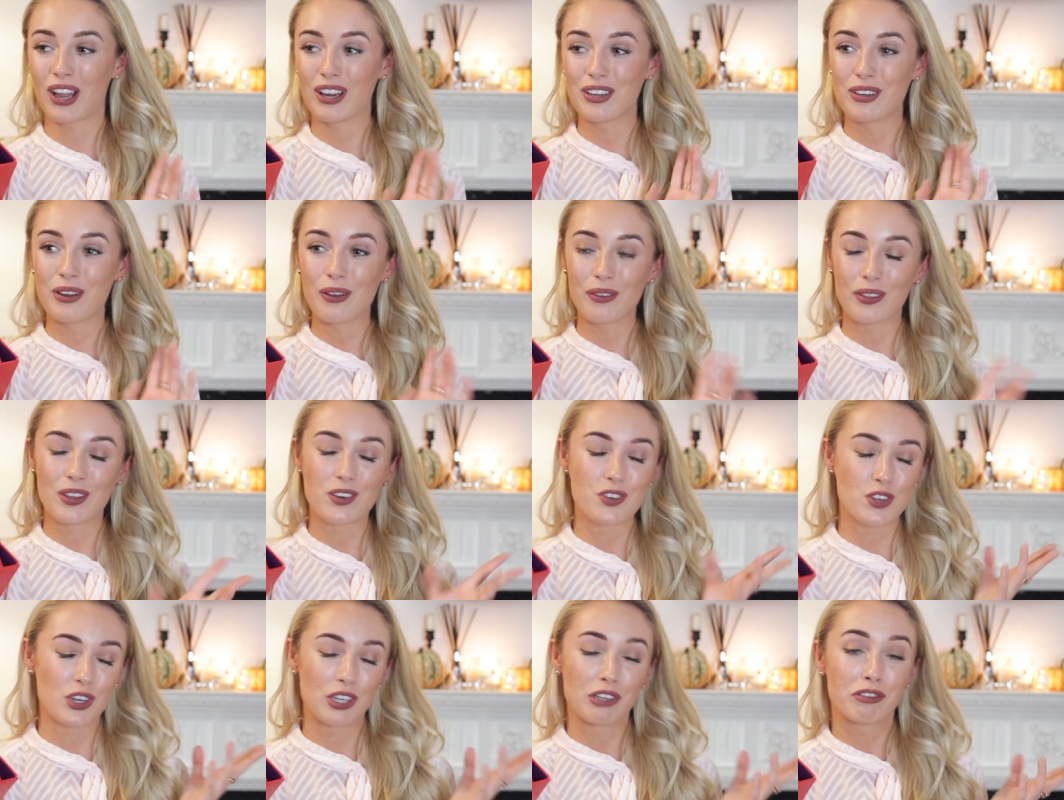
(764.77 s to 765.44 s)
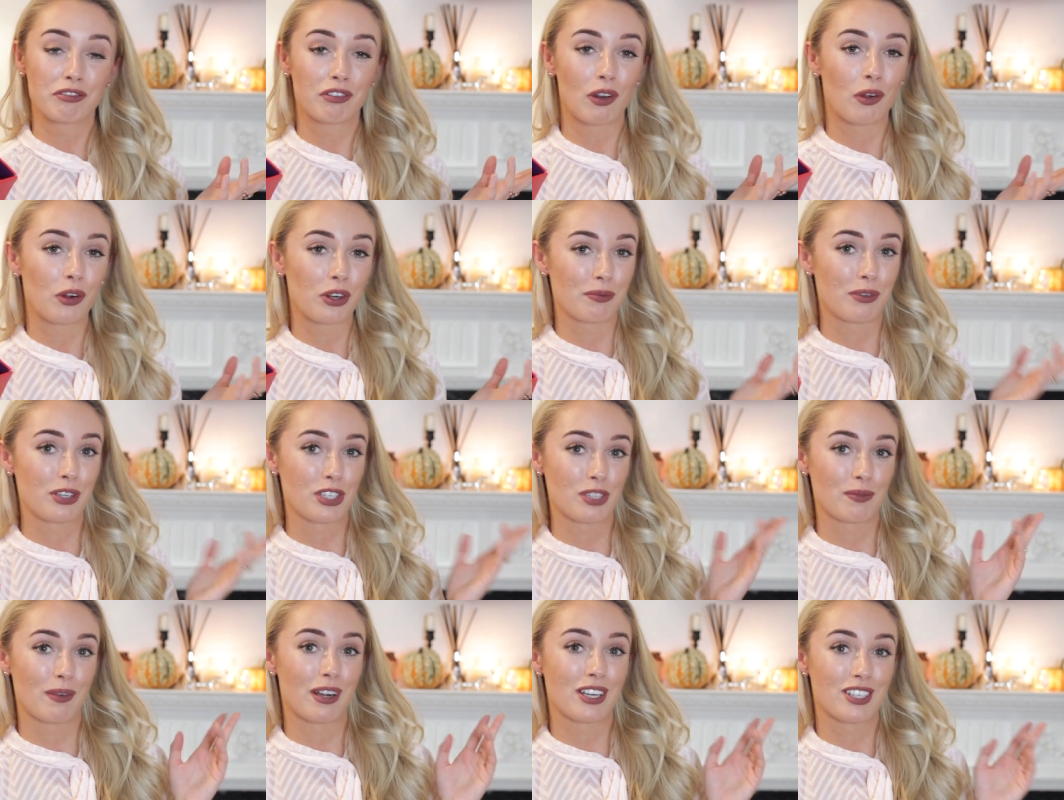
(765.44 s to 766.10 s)
I know that during
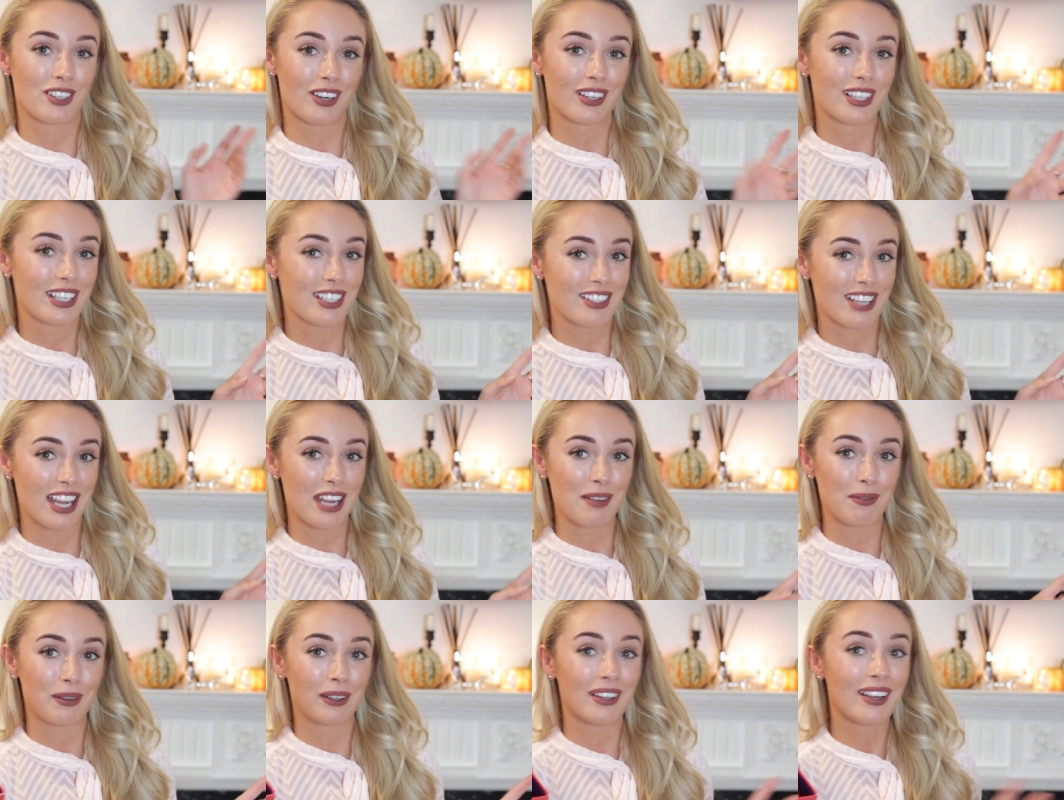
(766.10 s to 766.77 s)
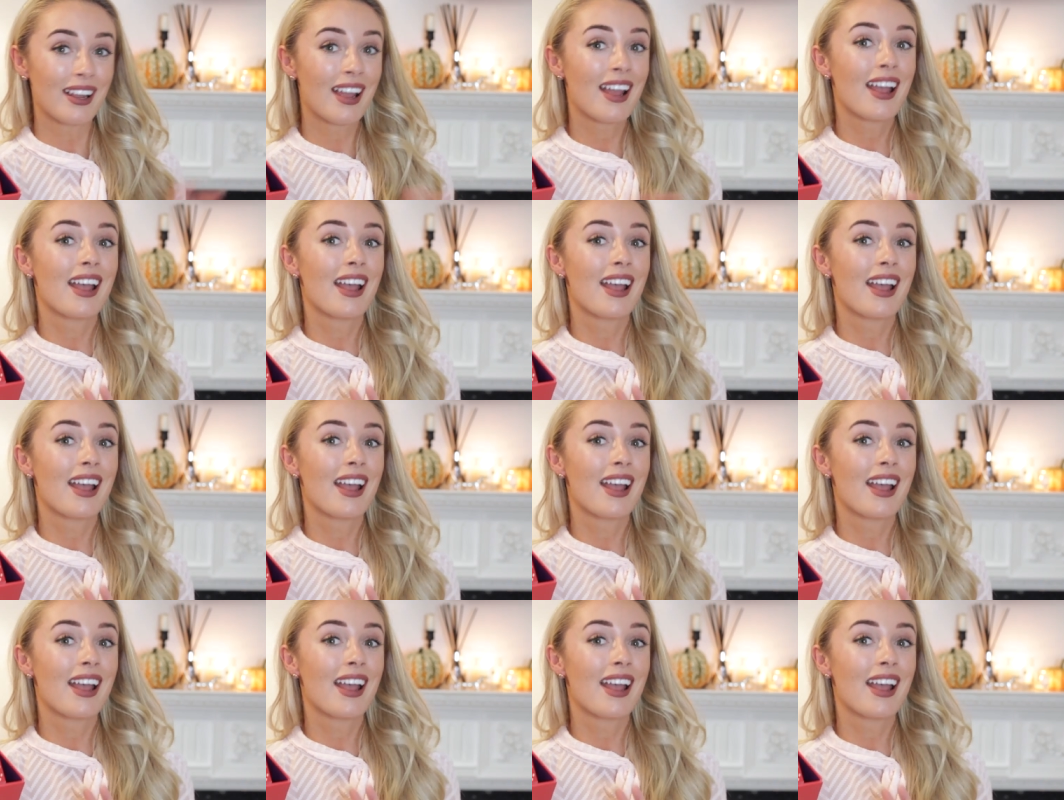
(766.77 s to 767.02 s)
Vlogmas my dining table